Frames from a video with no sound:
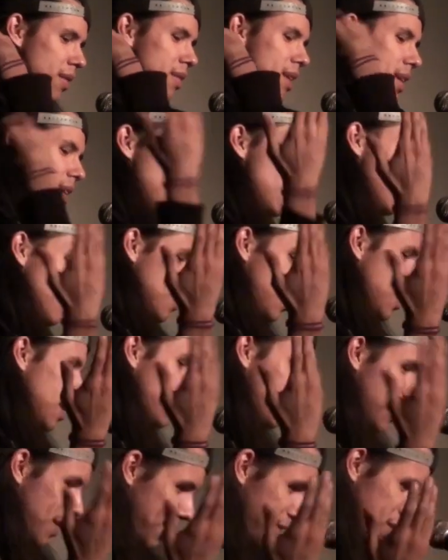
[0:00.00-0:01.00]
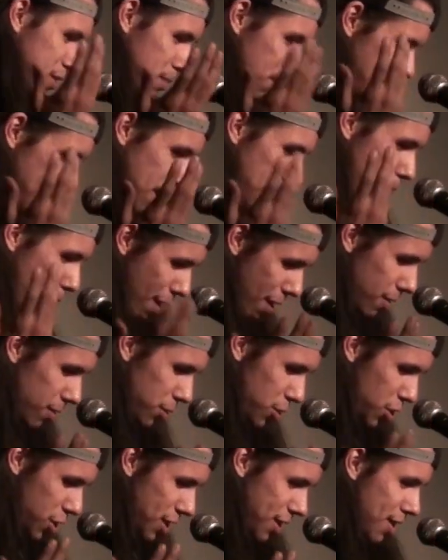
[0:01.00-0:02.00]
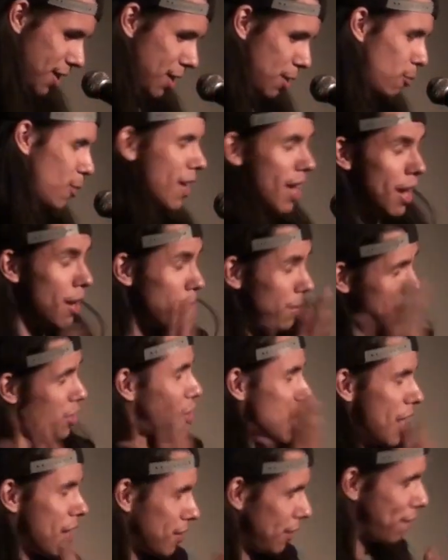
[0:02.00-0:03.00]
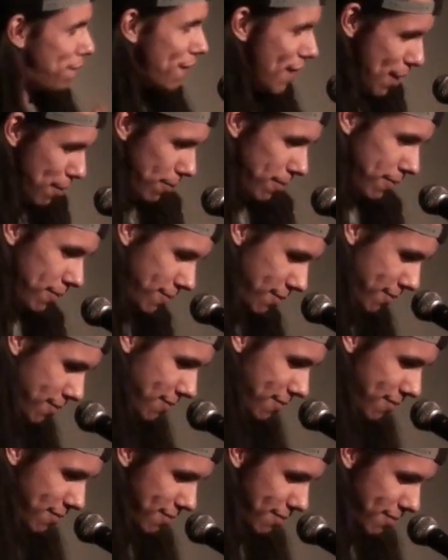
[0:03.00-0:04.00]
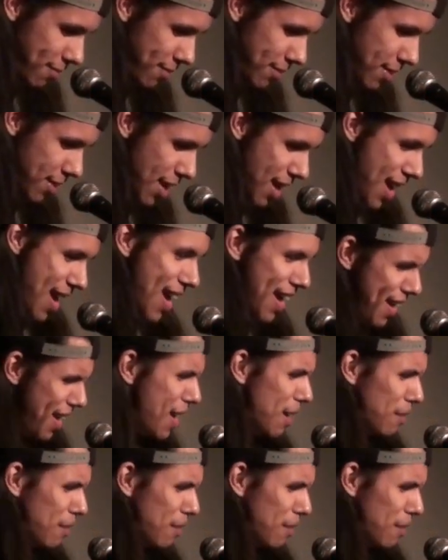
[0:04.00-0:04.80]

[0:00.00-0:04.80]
that y'all keep teaching me to bottle shit when I'm the chocolate fountain. And